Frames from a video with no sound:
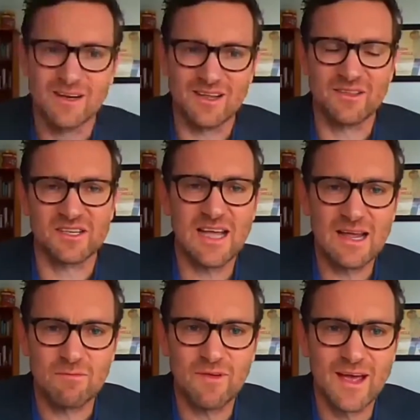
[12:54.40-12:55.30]
I mean, in the
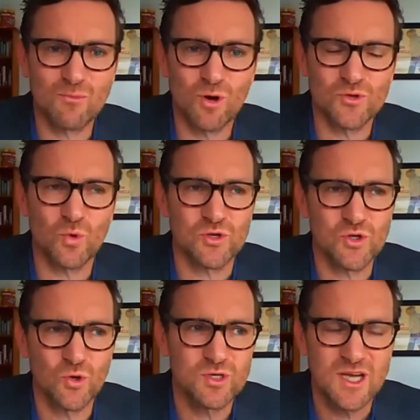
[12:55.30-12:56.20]
same vein,
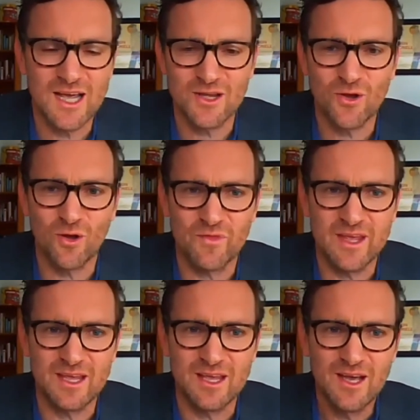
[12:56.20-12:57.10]
what's your take
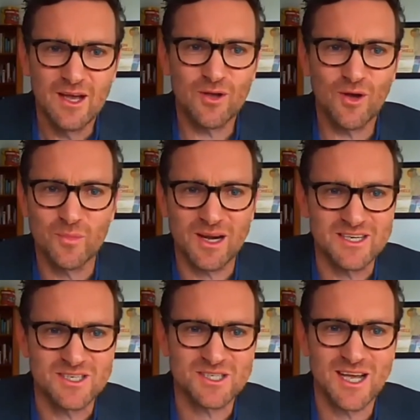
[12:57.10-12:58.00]
on the
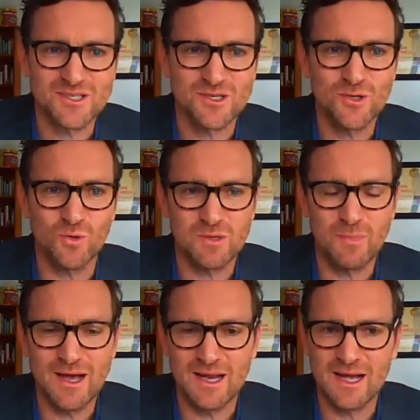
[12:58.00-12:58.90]
commonly discussed and
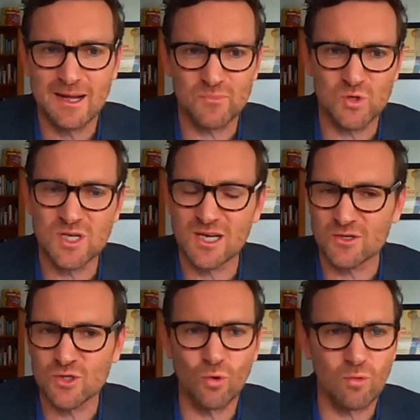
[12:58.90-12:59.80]
talked about New
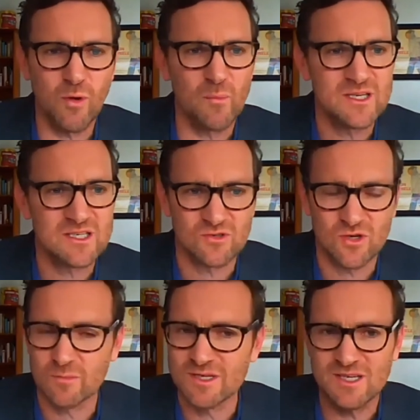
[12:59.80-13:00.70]
Zealand tall poppy
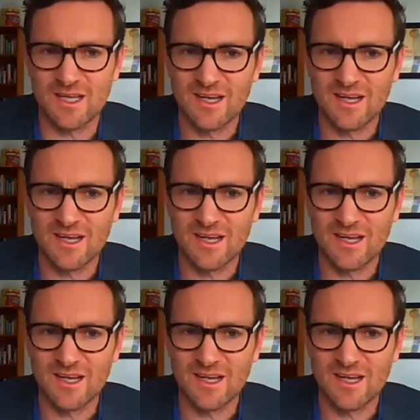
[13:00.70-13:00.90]
syndrome?